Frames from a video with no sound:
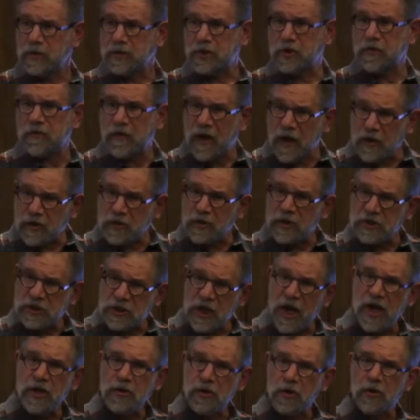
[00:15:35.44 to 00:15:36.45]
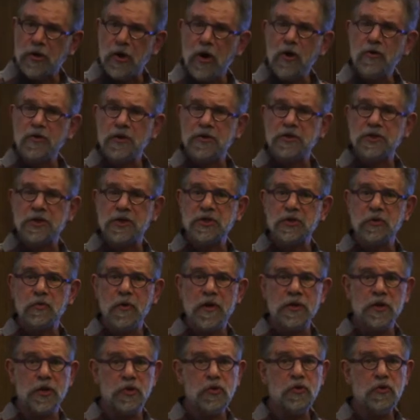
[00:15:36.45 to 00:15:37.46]
So you've got to design your code in such a
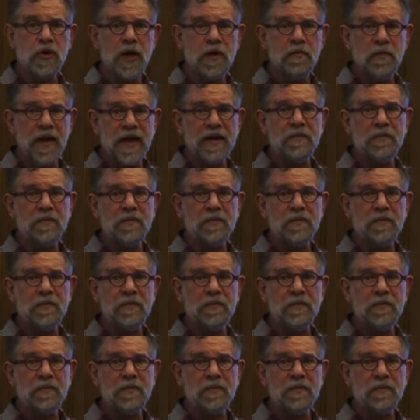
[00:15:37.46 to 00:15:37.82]
way that you can